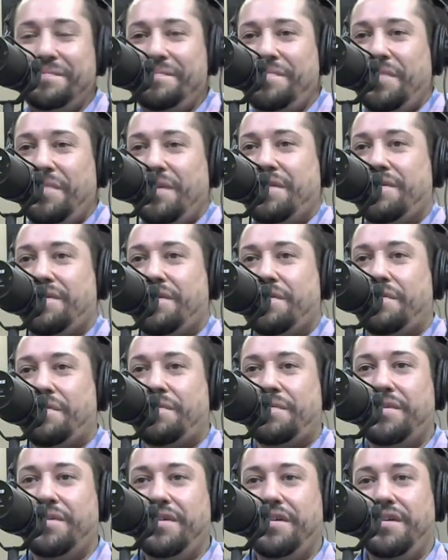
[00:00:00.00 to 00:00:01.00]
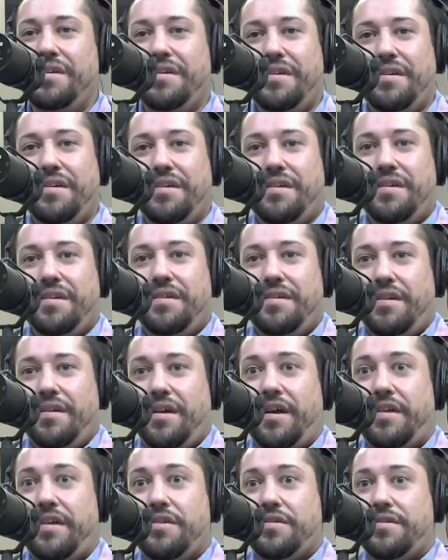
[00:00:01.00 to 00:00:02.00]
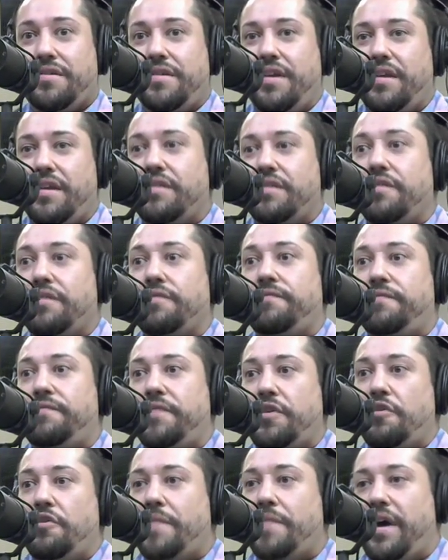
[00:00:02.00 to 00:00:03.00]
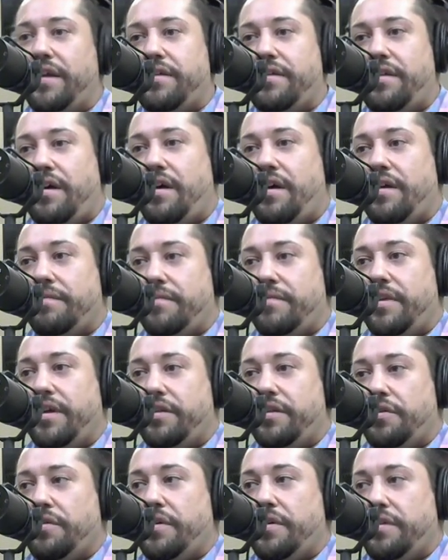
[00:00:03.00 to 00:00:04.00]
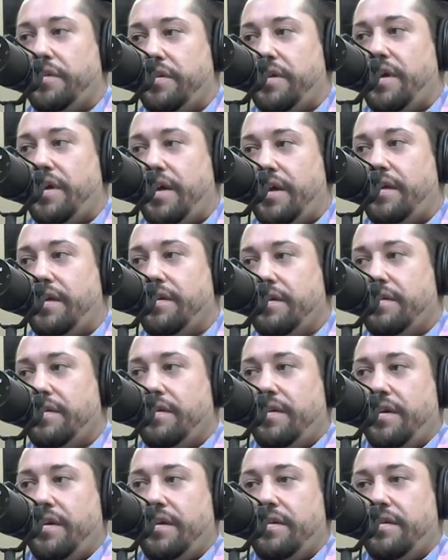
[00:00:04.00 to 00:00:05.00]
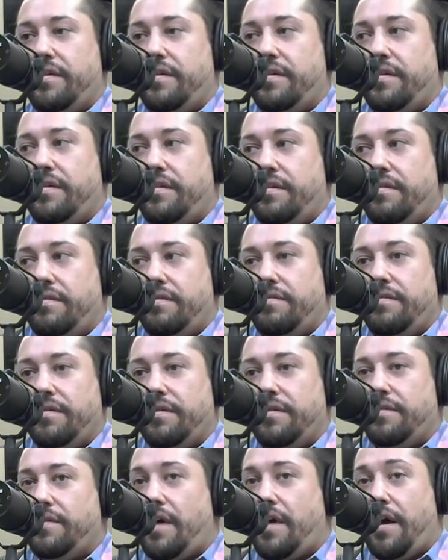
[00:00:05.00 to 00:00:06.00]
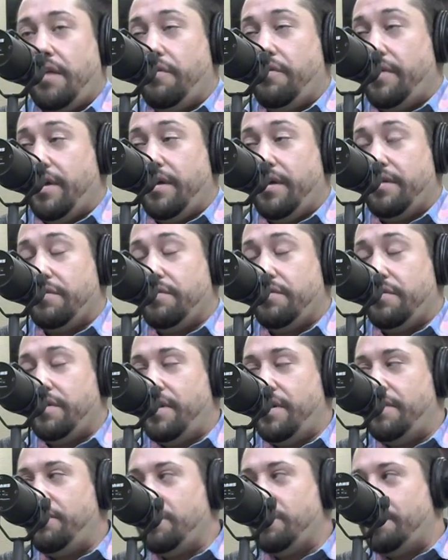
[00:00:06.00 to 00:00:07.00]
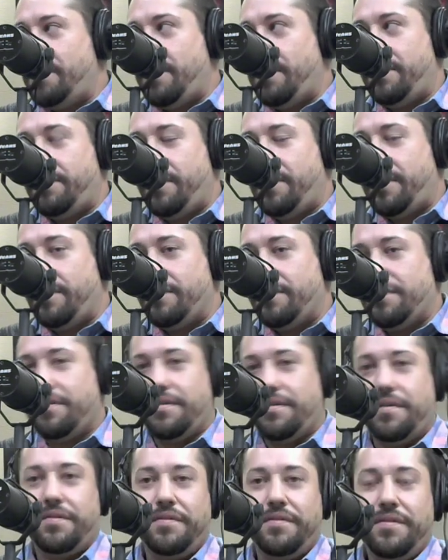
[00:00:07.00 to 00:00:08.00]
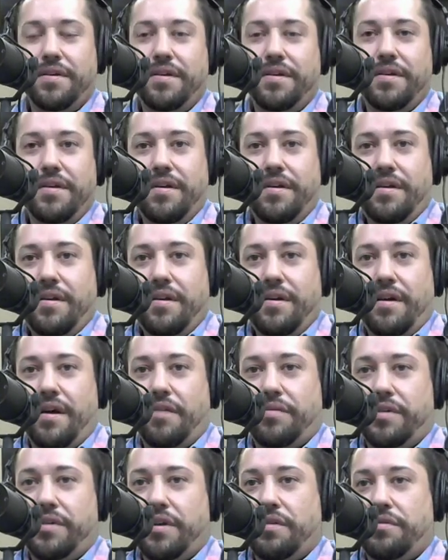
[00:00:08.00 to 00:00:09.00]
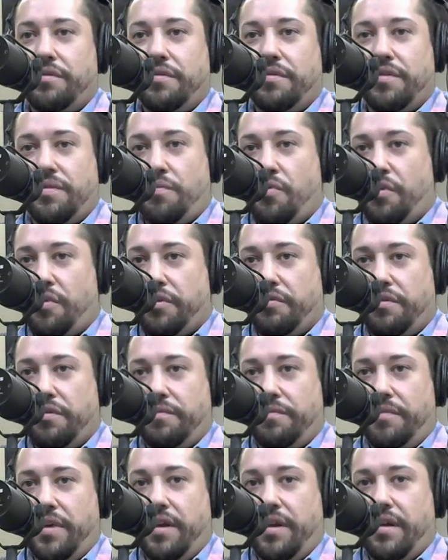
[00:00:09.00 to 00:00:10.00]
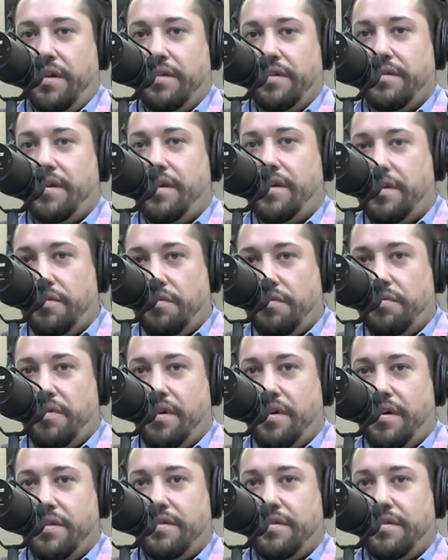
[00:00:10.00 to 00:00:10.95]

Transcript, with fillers: So I just needed to fill my time during the day. And idle hands were the devil's plaything. So I would go to support group meetings. I'd exercise.